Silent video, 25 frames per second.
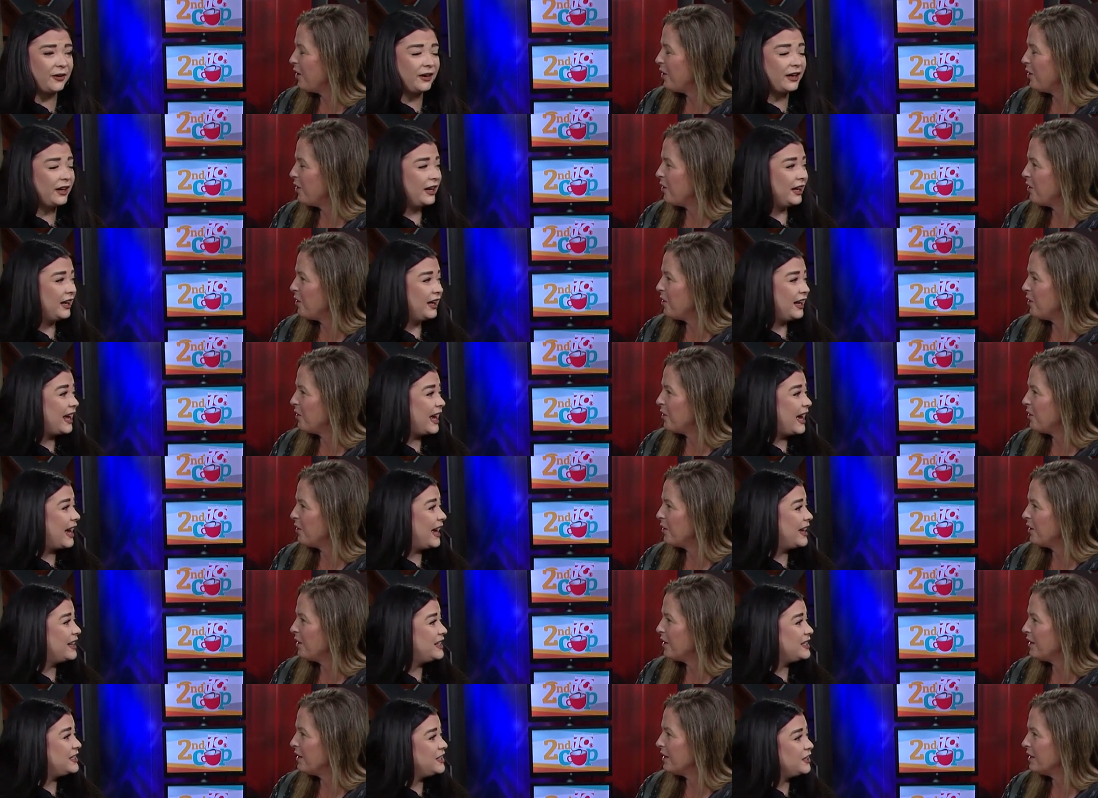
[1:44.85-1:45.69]
Speaker 1: Aww
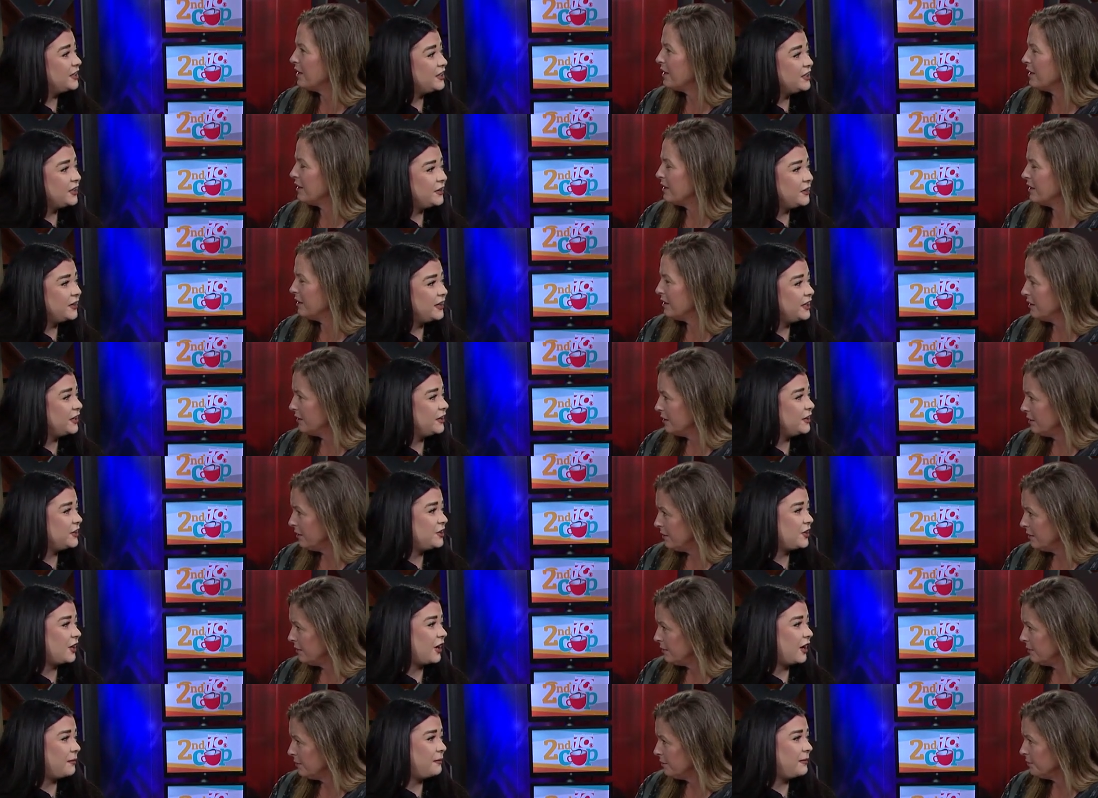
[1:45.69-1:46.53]
as you're doing your
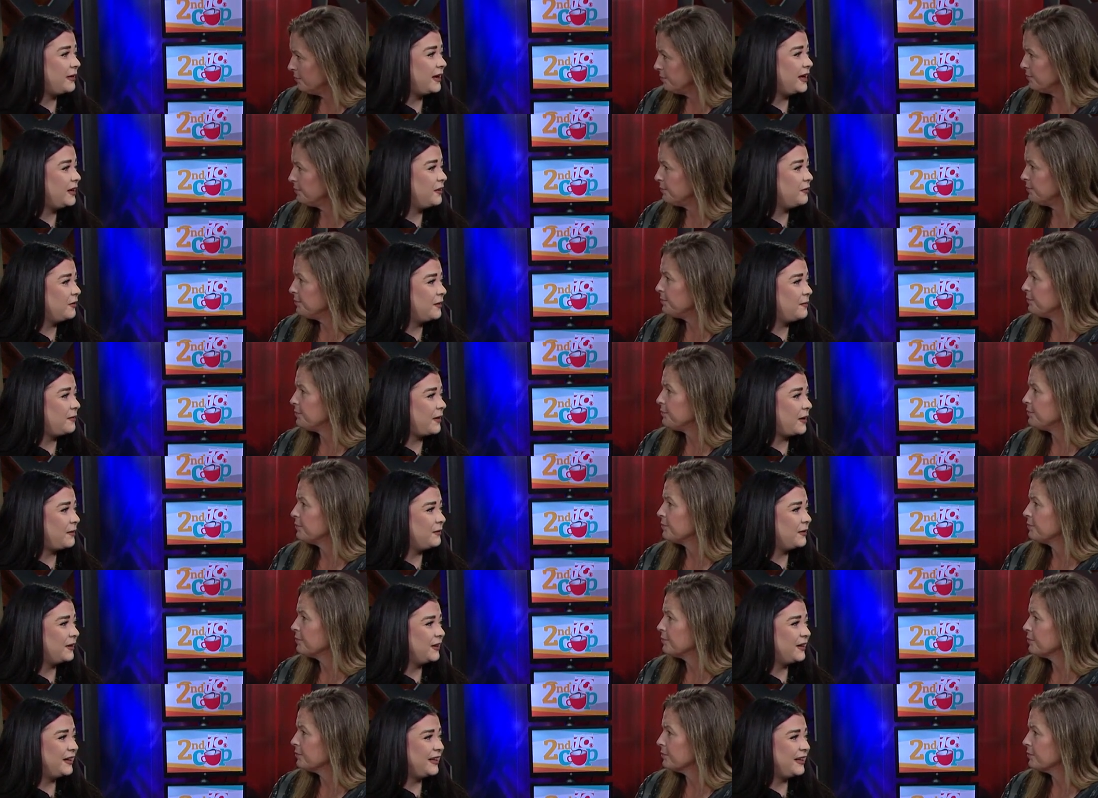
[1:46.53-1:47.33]
shopping, remember,